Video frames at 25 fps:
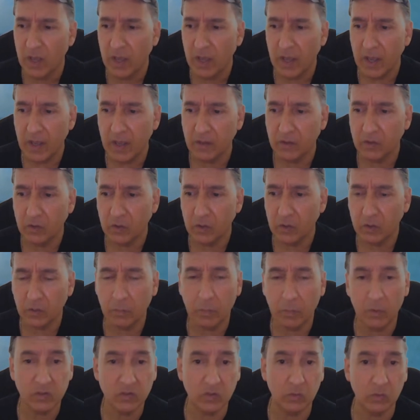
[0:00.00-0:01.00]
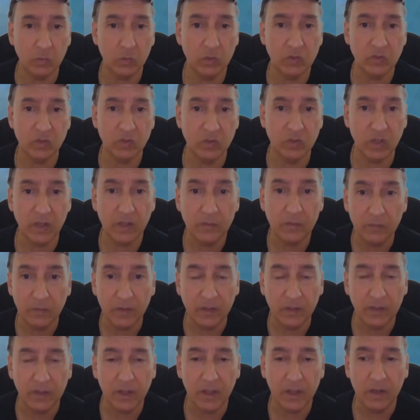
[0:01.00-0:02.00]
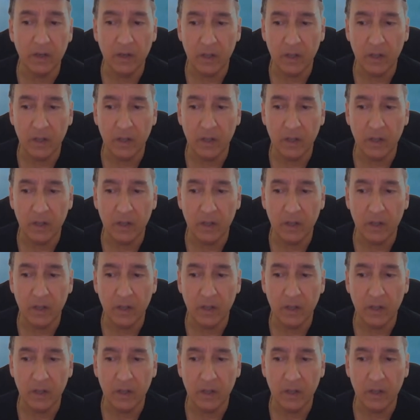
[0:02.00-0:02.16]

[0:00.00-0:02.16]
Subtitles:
And the person lost his life like that.